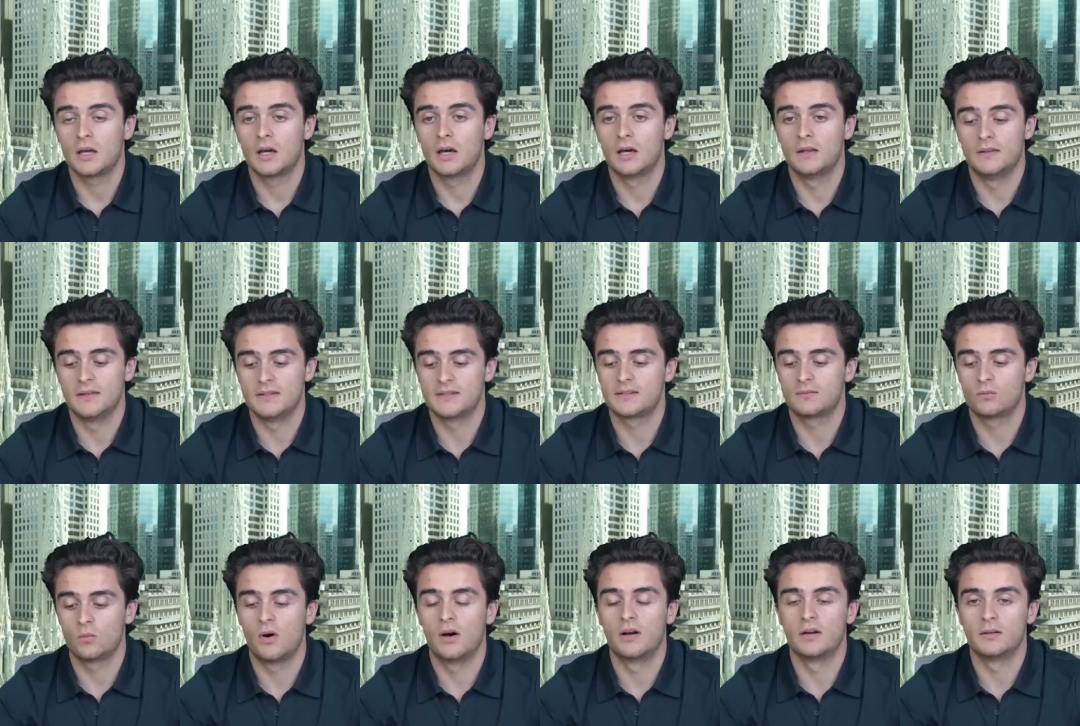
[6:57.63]
Uh, this
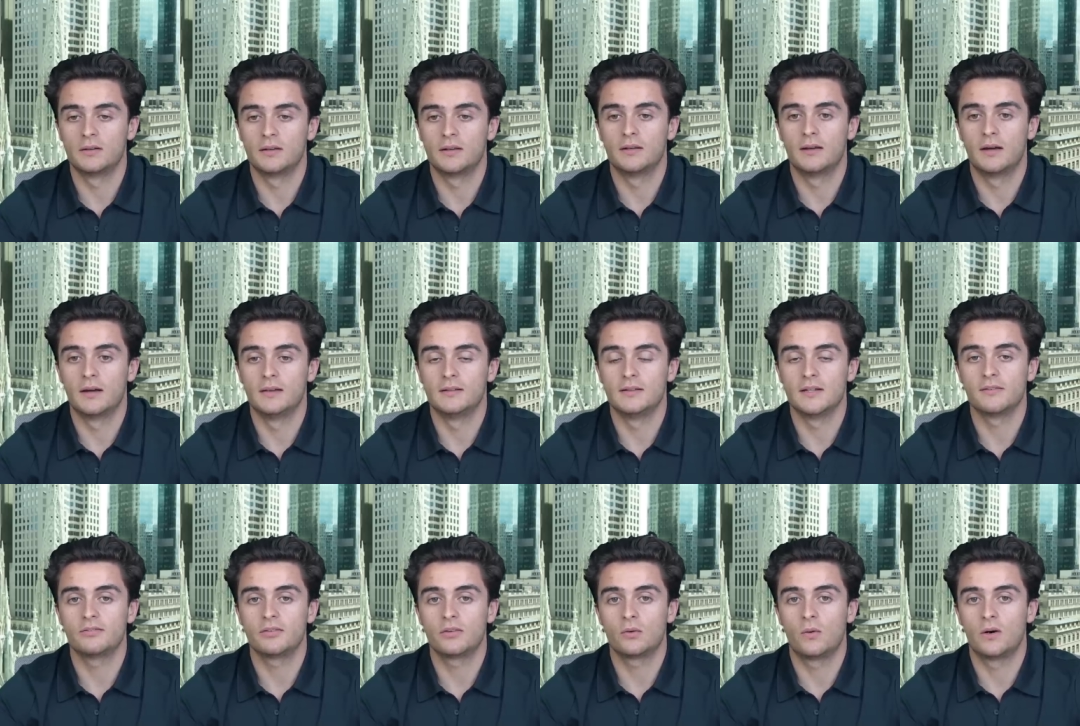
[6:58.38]
wanted, uh,
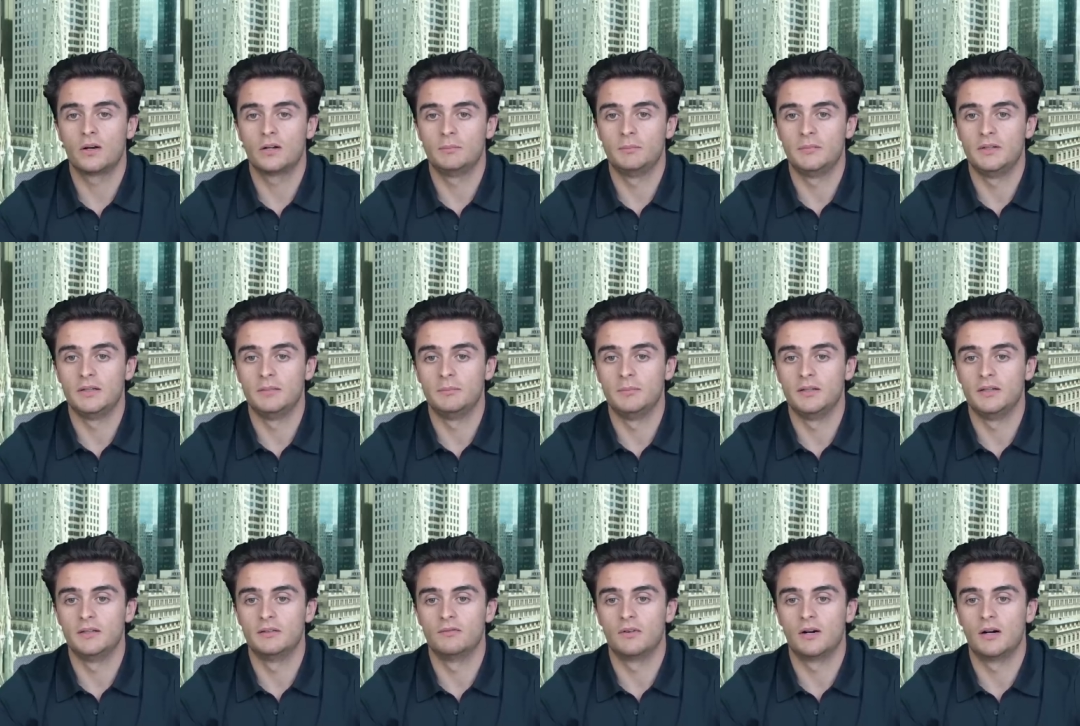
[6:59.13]
definitely wanted me to
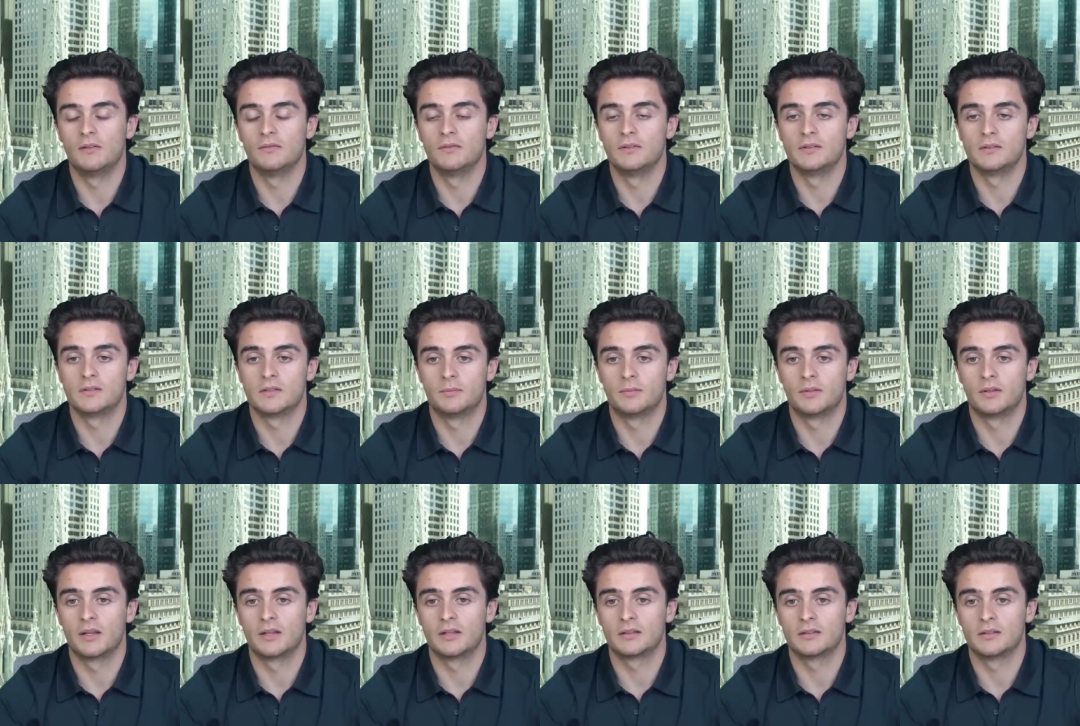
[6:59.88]
be involved in
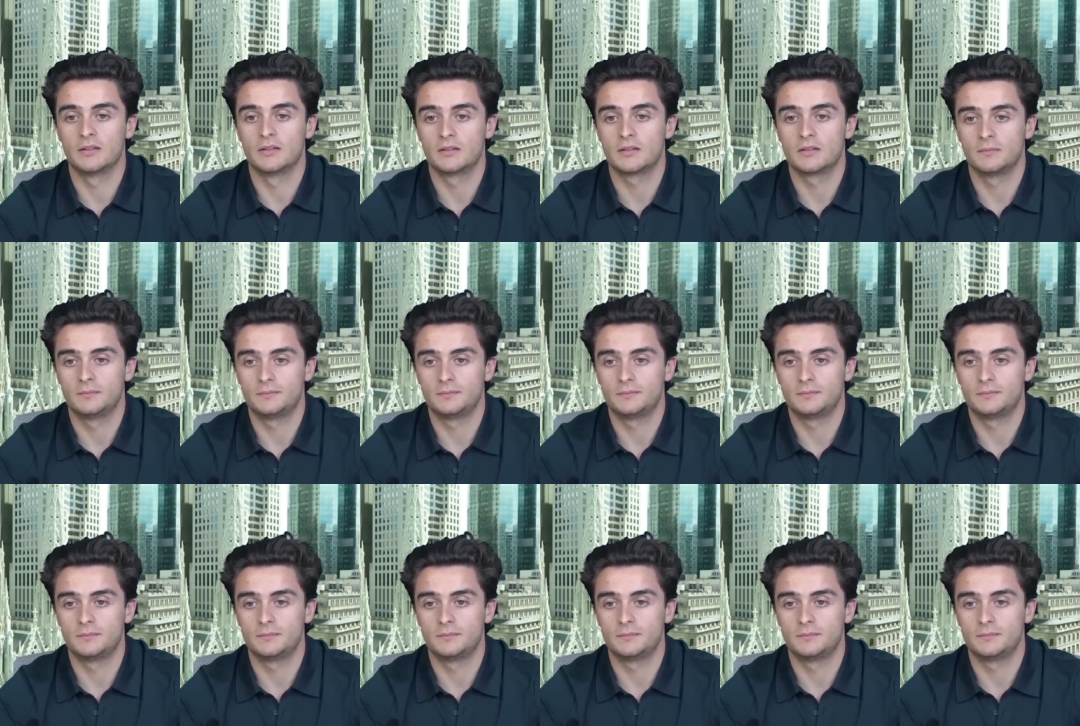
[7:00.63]
something like this.